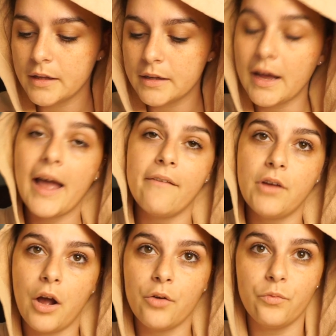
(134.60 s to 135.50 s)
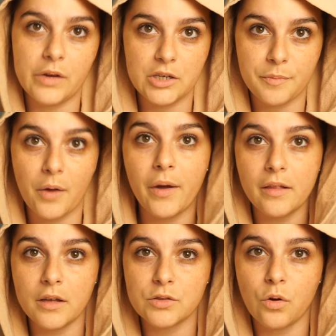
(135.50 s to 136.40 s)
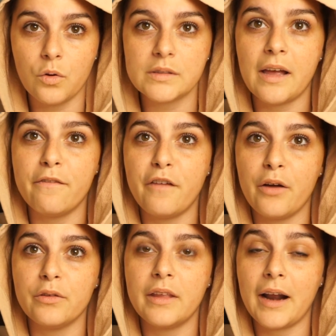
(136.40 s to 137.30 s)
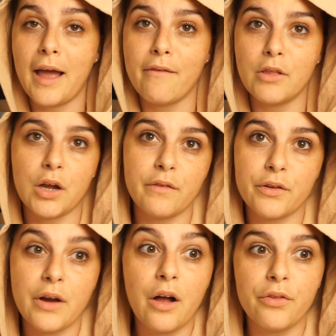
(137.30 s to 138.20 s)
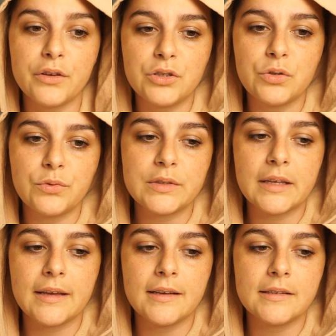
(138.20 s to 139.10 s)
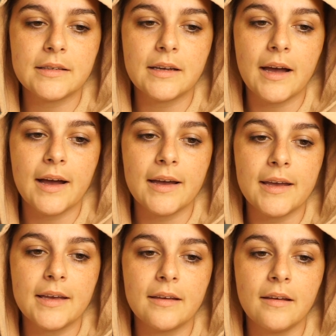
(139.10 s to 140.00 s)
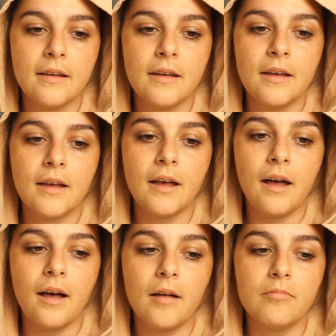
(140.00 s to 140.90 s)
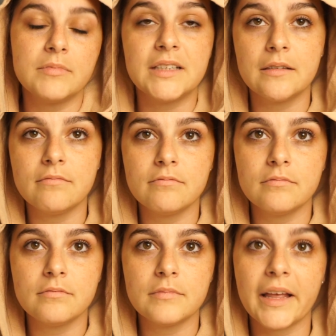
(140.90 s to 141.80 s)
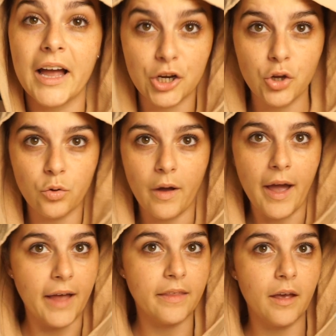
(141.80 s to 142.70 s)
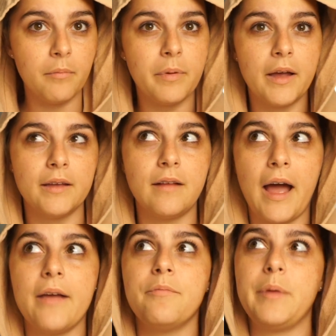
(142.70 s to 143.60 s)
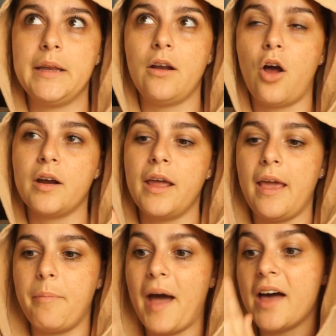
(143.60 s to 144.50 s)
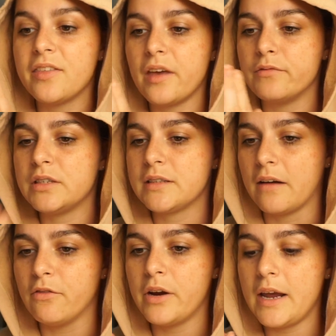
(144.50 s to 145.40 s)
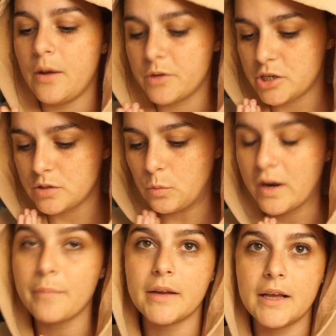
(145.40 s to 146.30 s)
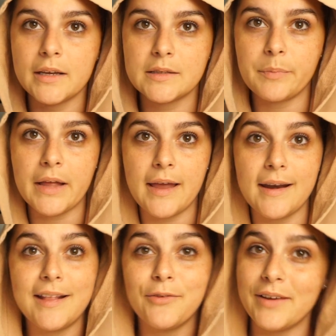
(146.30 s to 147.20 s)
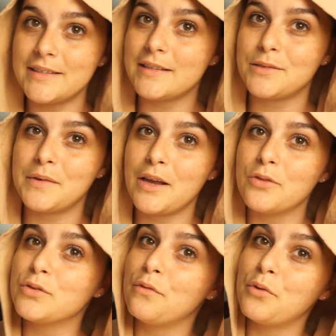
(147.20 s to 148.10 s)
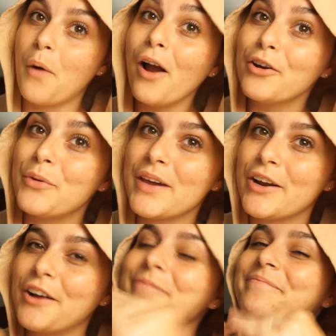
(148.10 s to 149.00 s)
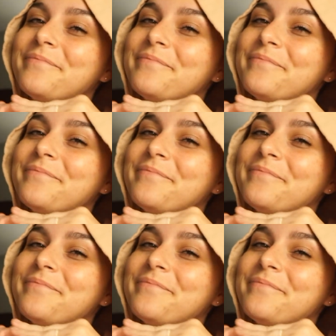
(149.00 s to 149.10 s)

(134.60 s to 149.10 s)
I have not reached my weight loss goals. I've found that I have a lot of other health issues that I didn't, like I knew I had them, but I've been on a path of discovery, which is what I'm gonna explain in the rest of this video. So if you are new here,